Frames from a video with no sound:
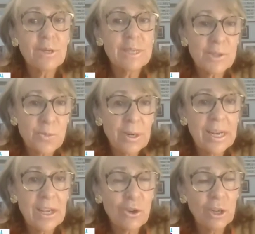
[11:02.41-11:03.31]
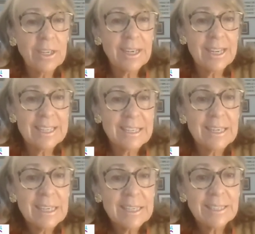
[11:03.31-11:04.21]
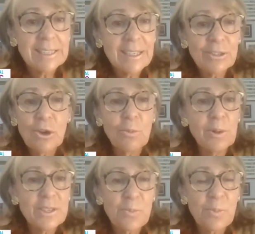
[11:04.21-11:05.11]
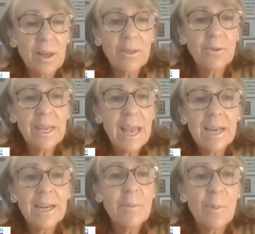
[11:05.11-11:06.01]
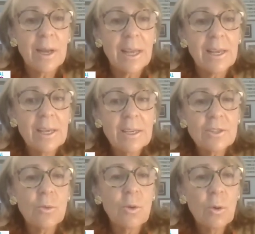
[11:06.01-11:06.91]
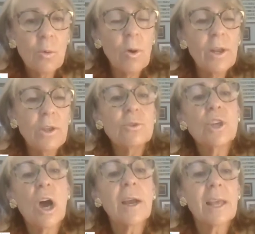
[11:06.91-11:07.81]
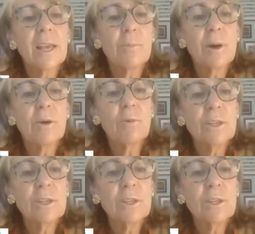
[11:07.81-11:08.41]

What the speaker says: is pretty good, isn't it? Nobody's bothering anybody. So what are you talking about when